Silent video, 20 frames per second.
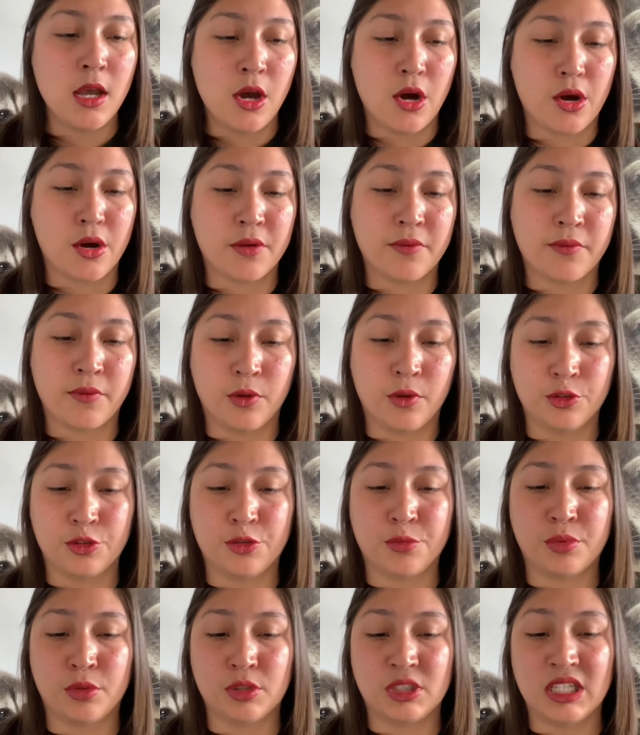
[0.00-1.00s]
are
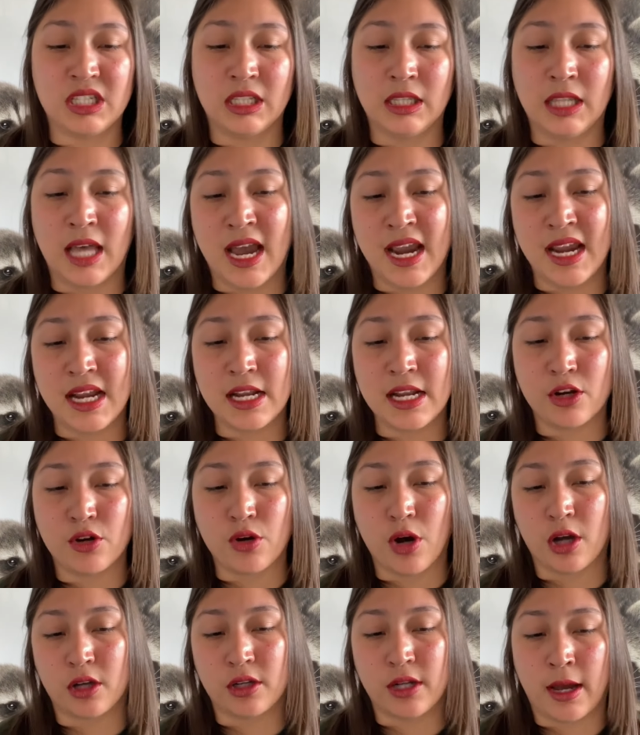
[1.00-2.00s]
vulnerable to lion and
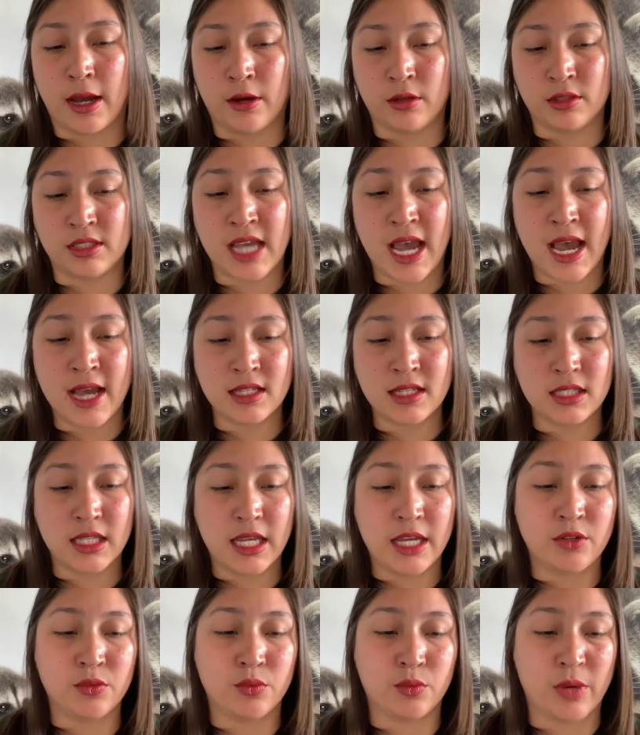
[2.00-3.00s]
crocodile attacks
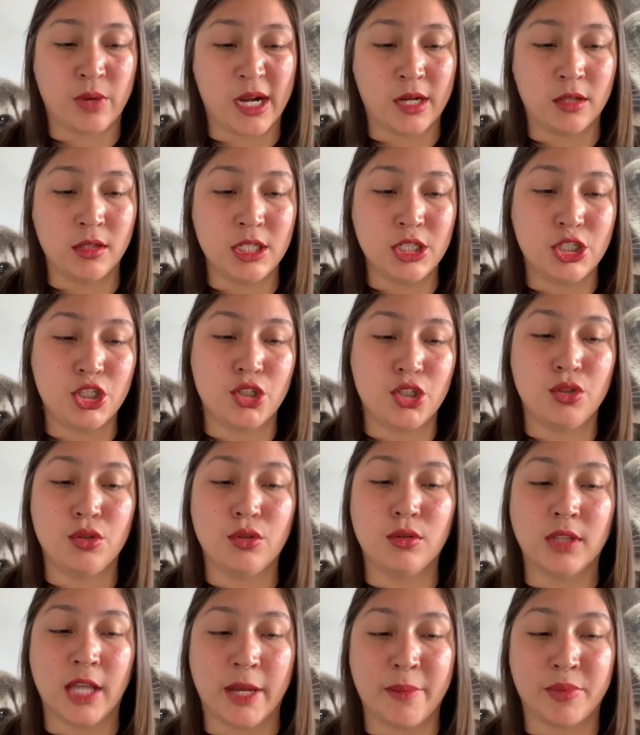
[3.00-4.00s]
and rarely to
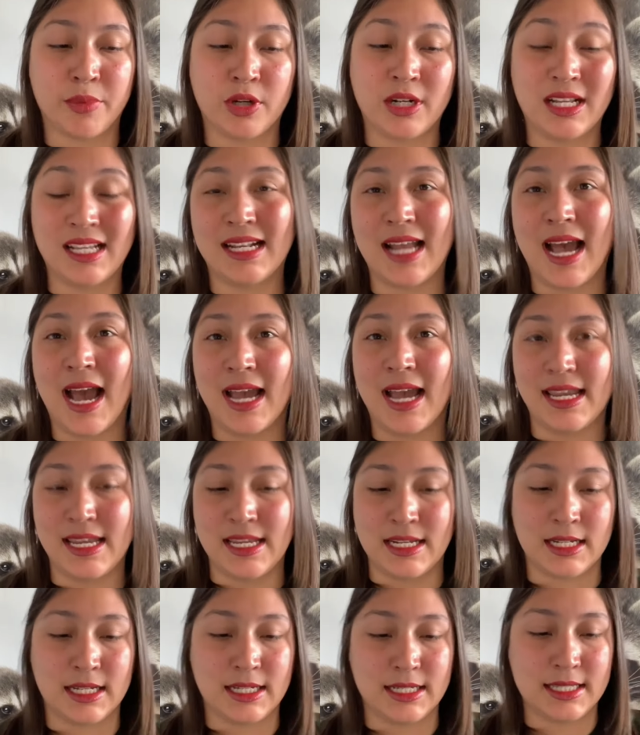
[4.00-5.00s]
leopard and
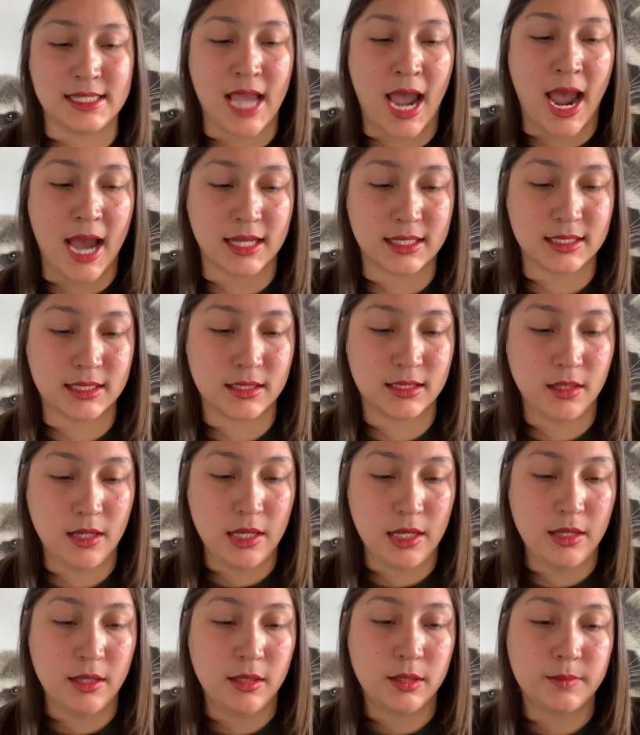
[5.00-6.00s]
hyena attacks.
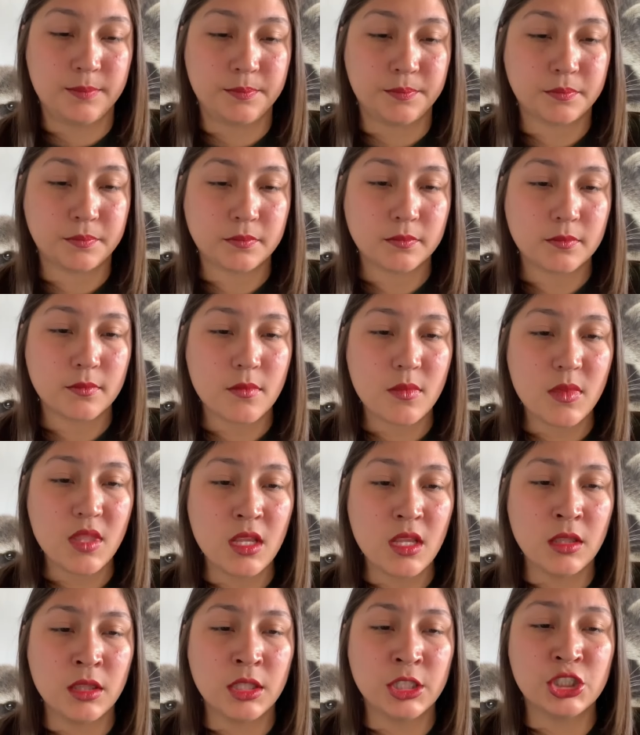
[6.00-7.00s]

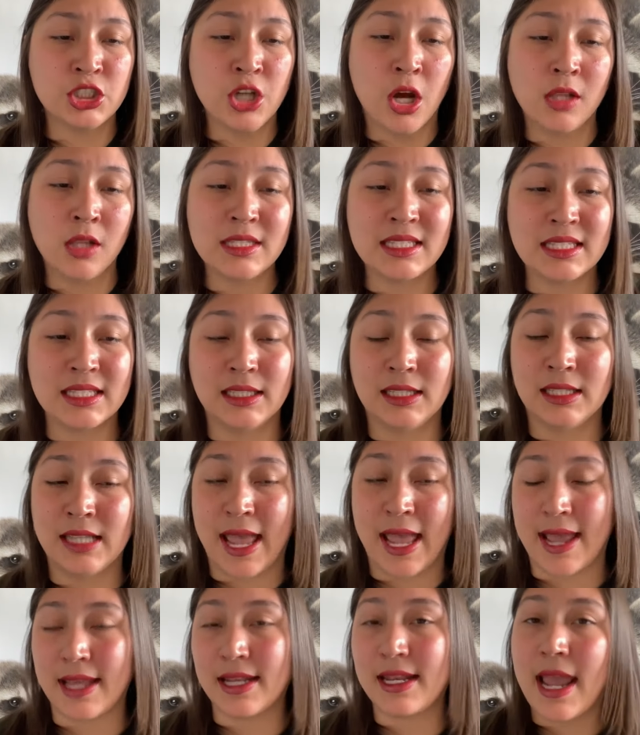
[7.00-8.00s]
The tallest
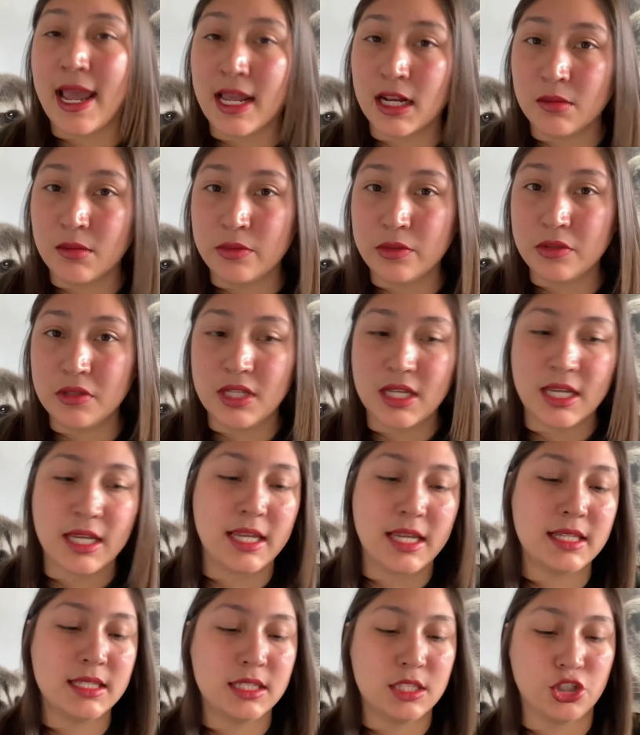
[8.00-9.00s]
land animal
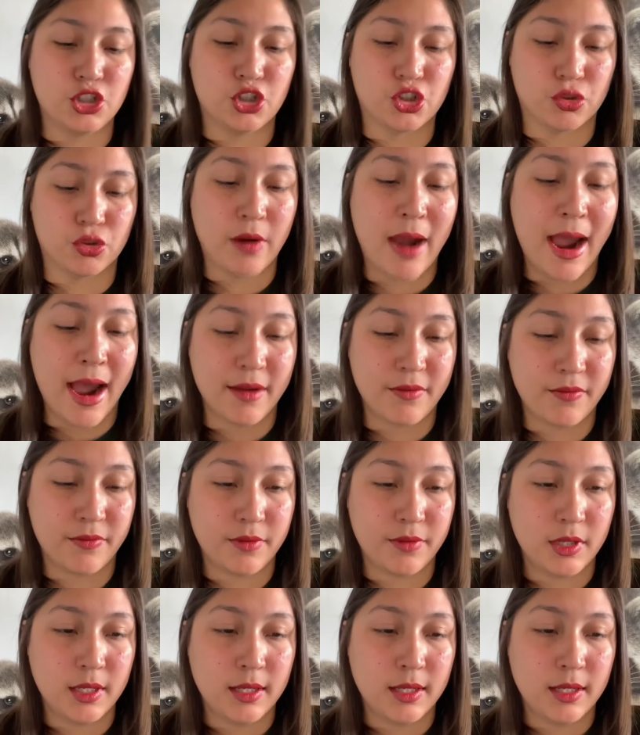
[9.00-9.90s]
is the giraffe.